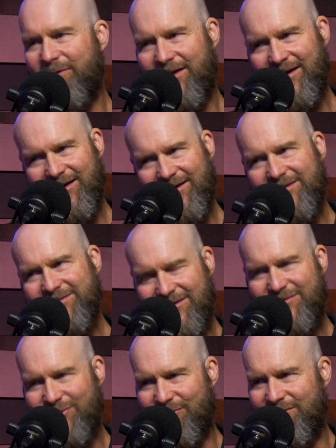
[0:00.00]
but it is
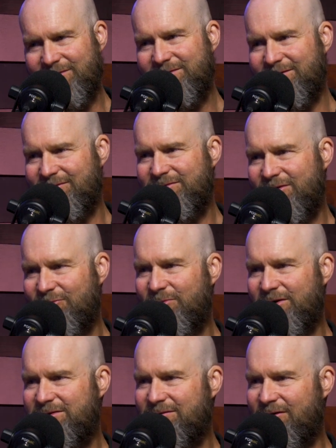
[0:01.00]
a source of so
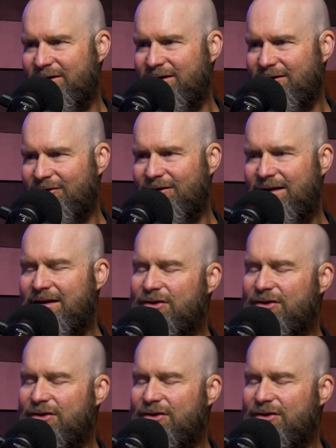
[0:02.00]
much of our anger.